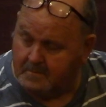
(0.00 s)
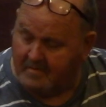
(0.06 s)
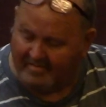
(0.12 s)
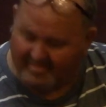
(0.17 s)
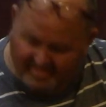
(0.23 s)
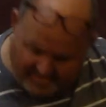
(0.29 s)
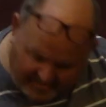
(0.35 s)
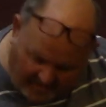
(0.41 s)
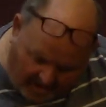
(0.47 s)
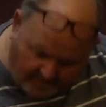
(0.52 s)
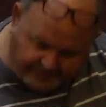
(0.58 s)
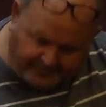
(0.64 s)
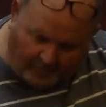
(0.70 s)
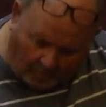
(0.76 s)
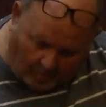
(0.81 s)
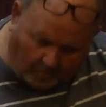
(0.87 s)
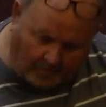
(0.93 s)

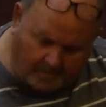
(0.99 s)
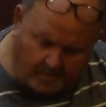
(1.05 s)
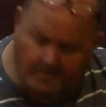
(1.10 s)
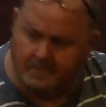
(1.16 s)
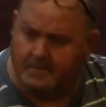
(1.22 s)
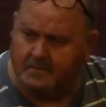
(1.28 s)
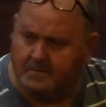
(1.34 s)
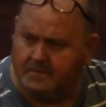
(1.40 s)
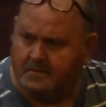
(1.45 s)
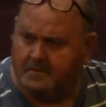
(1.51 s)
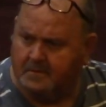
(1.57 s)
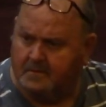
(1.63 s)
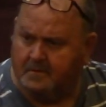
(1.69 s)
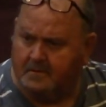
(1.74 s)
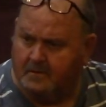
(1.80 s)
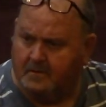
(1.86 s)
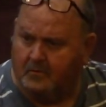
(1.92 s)
Therefore,
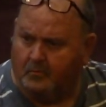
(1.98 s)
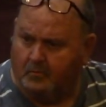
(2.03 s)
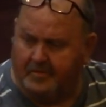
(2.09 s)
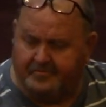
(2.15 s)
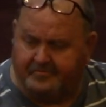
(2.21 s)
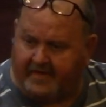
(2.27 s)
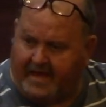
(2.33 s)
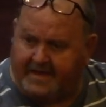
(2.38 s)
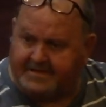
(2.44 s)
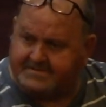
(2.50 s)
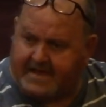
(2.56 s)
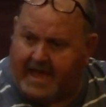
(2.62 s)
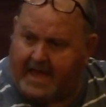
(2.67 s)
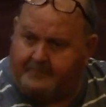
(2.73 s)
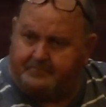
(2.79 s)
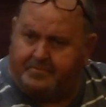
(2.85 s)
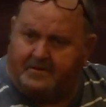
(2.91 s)
when things
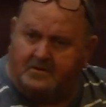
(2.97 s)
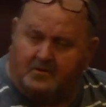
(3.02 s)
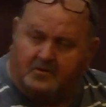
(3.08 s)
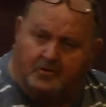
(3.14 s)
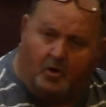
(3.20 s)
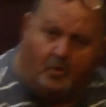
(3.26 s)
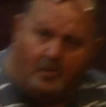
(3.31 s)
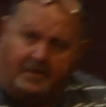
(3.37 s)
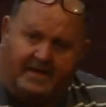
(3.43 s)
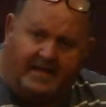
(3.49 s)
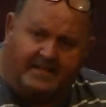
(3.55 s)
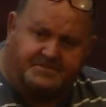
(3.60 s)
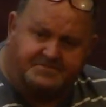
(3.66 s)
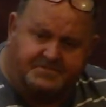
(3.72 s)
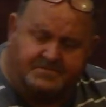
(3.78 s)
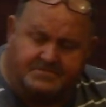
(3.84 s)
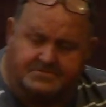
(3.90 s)
happen or go
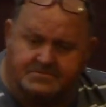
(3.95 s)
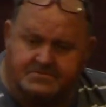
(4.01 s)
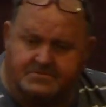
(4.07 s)
against us,